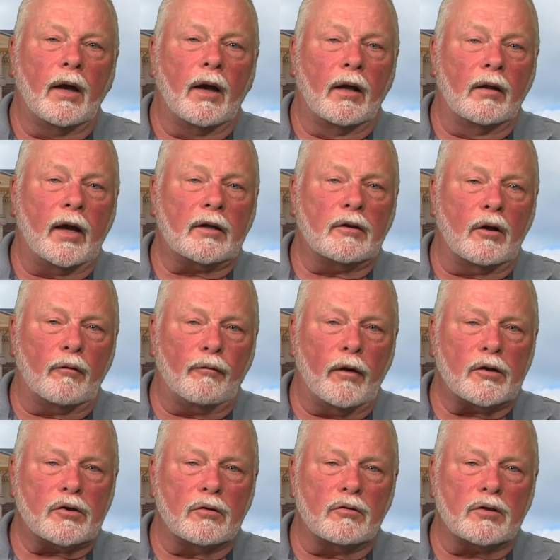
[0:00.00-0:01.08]
Elected
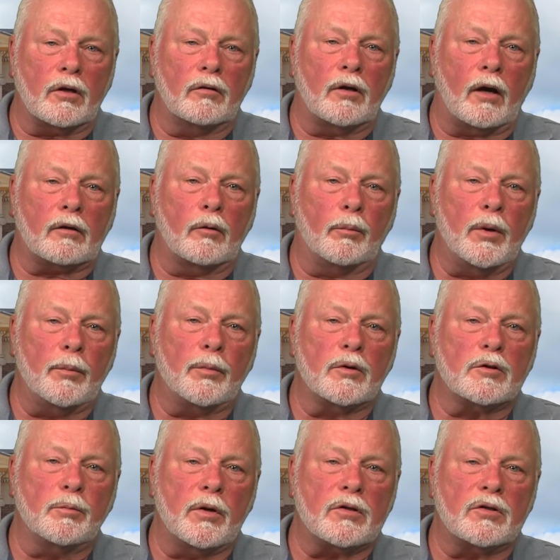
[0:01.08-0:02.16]
officials conduct the
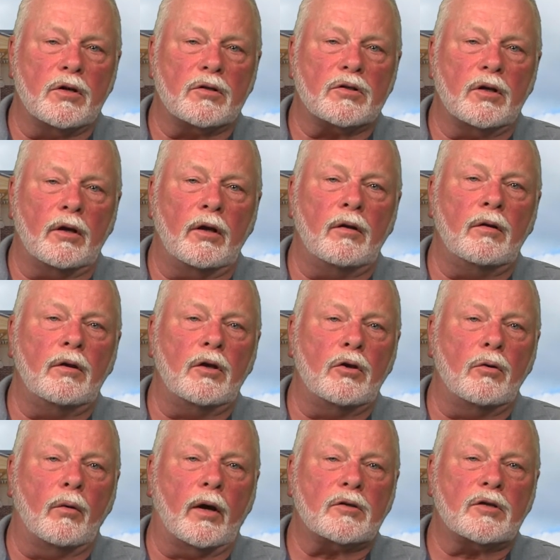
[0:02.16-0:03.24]
people's business in the
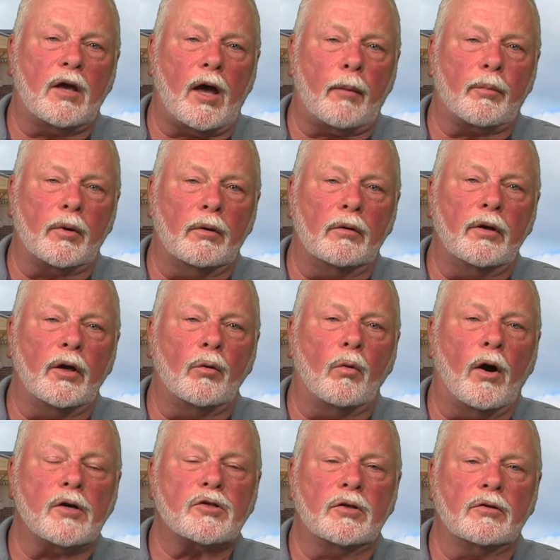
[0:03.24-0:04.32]
U.S. Capitol in
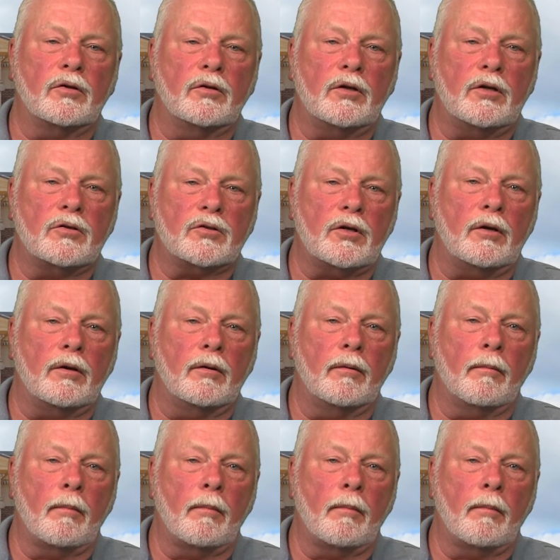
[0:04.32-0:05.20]
Washington, D.C.